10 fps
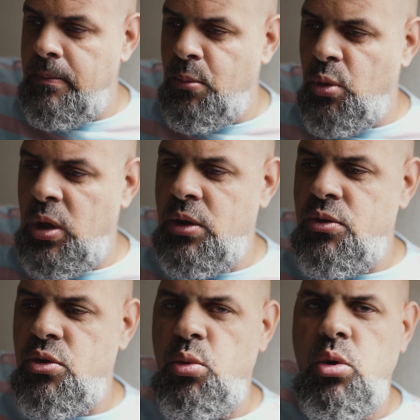
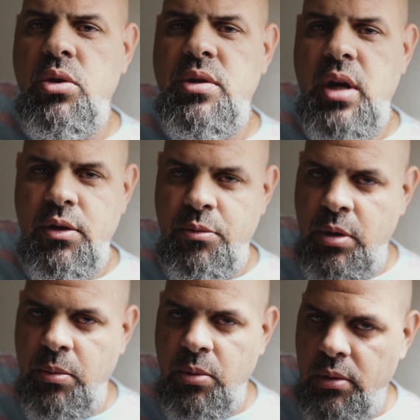brings the worst out of
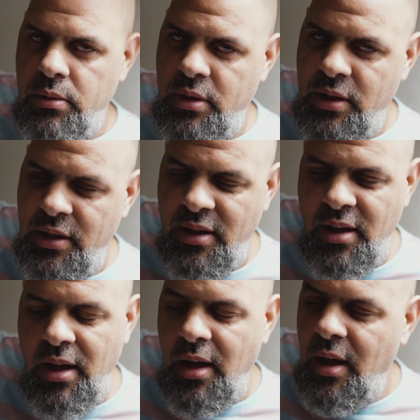people.
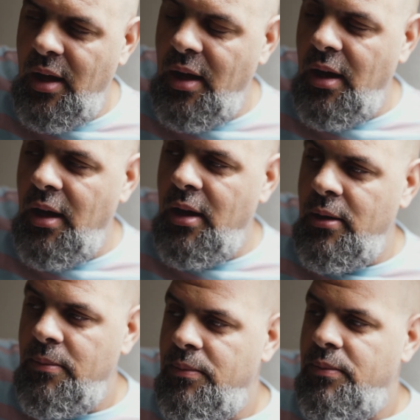
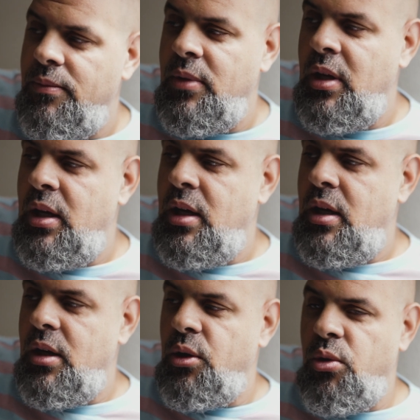And
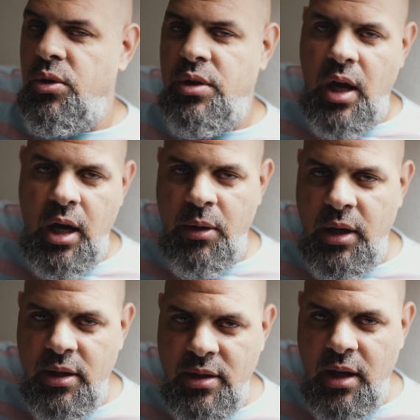of course, the
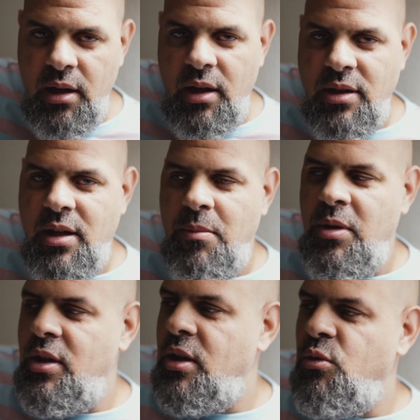irony is not lost on
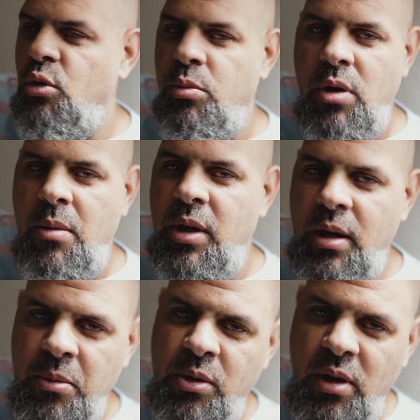me that you will probably
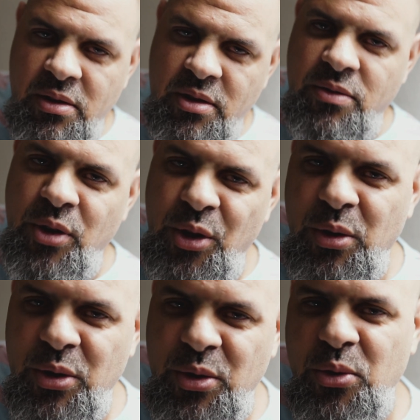come across this
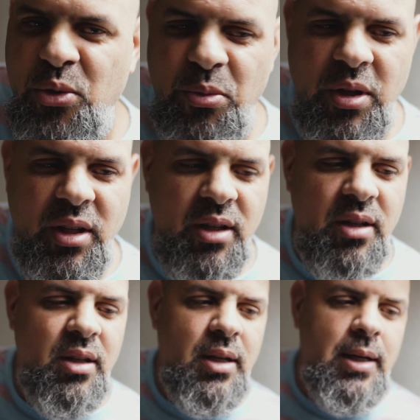video on social media.